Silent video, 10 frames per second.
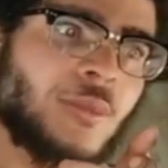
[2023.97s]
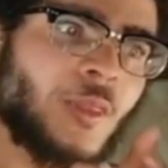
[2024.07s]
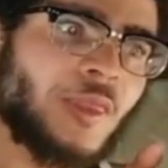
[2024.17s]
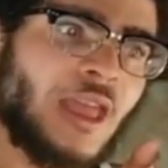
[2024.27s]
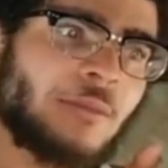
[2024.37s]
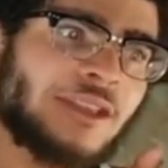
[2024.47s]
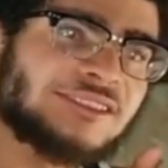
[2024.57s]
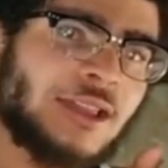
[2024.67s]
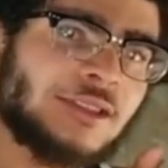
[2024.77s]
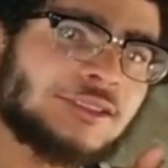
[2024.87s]
That makes
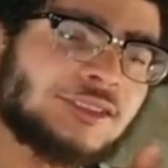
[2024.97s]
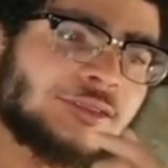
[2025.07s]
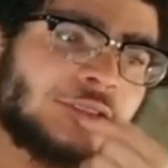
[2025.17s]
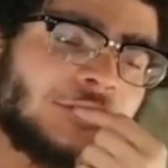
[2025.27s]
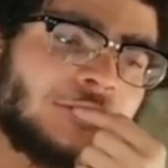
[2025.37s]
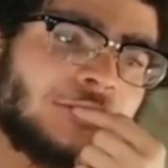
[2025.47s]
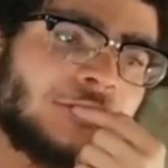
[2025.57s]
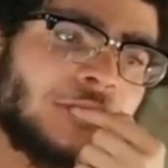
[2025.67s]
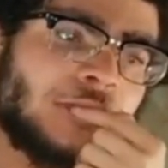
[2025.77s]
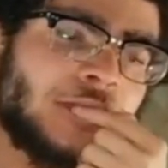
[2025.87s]
sense.
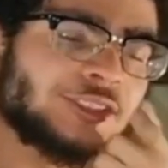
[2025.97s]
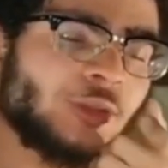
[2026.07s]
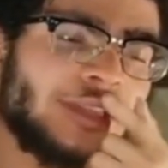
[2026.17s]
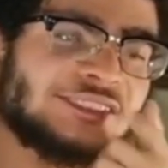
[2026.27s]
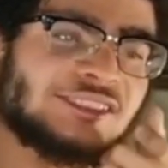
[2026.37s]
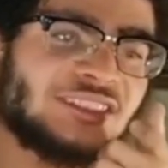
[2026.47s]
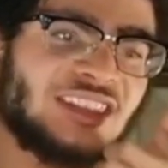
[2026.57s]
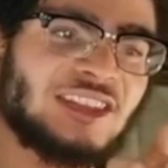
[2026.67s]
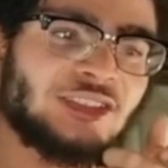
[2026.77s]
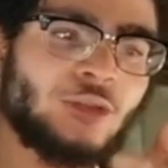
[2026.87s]
So is
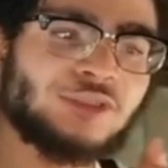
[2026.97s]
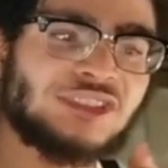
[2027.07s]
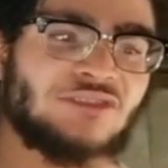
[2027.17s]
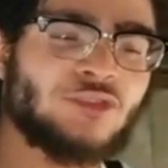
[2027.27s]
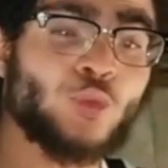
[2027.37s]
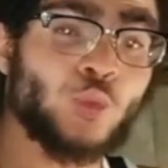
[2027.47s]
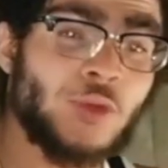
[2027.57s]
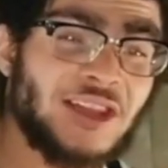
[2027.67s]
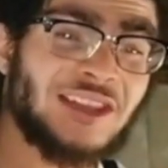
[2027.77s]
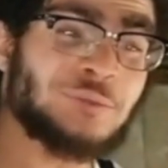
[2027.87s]
Kikyo's even
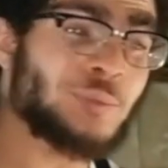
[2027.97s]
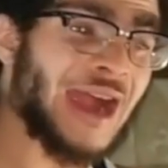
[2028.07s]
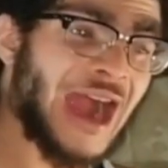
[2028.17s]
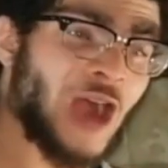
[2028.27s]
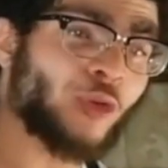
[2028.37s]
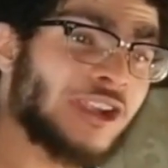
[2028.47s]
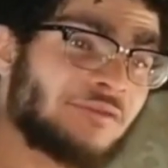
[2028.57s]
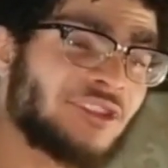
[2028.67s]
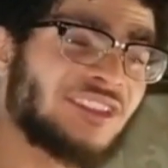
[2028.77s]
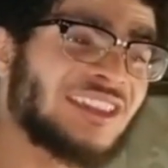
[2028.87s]
will and power and
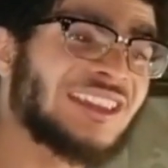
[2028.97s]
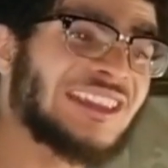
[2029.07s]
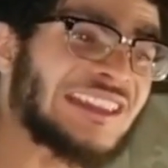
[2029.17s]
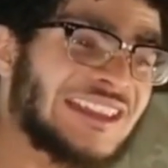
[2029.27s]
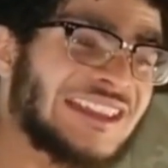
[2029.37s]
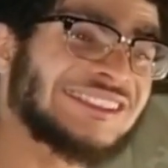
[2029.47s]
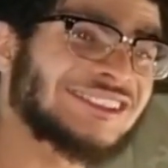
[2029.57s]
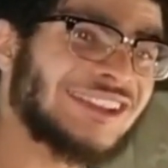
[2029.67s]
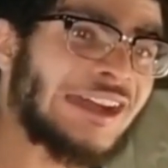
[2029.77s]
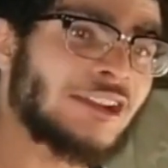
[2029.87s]
everything
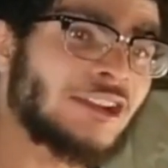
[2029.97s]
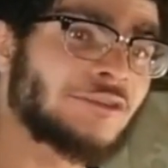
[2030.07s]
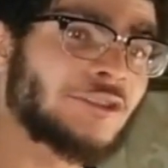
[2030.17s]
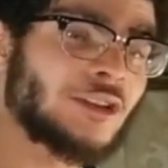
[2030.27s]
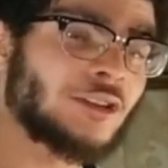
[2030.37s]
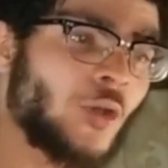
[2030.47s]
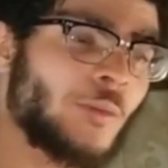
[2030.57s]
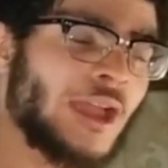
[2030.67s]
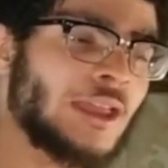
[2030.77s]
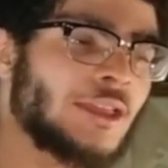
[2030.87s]
inside of Kagome?